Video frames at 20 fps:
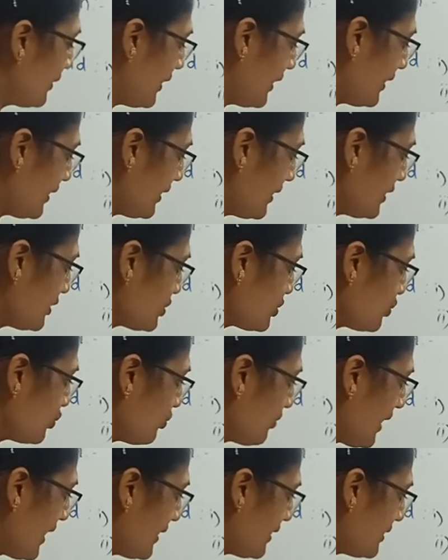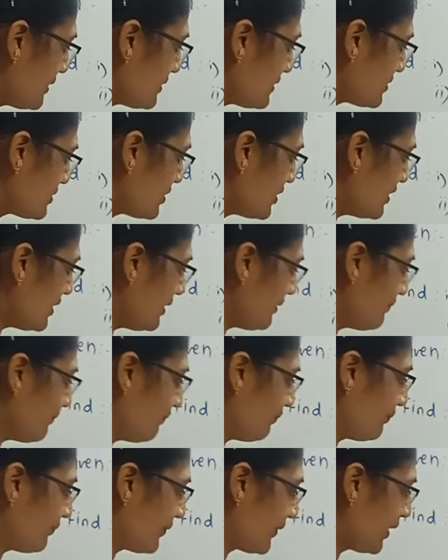10 raised to minus 3
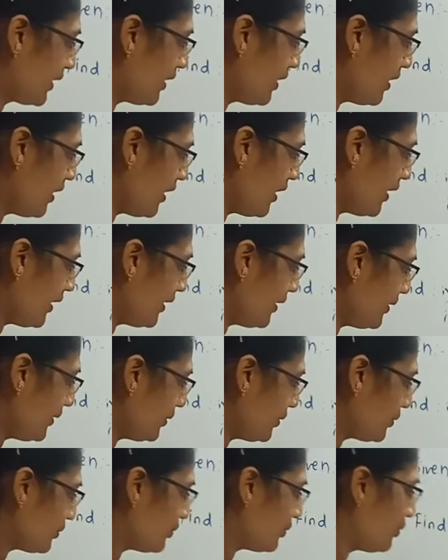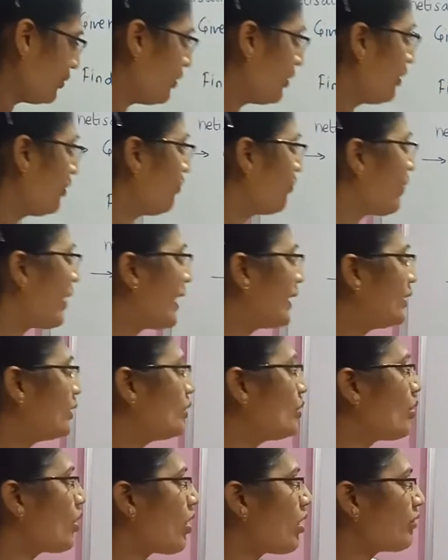into
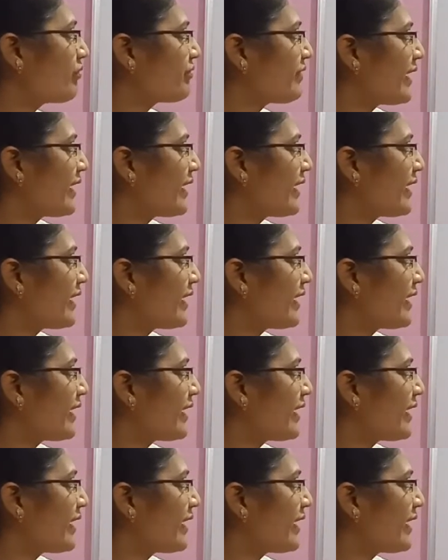value of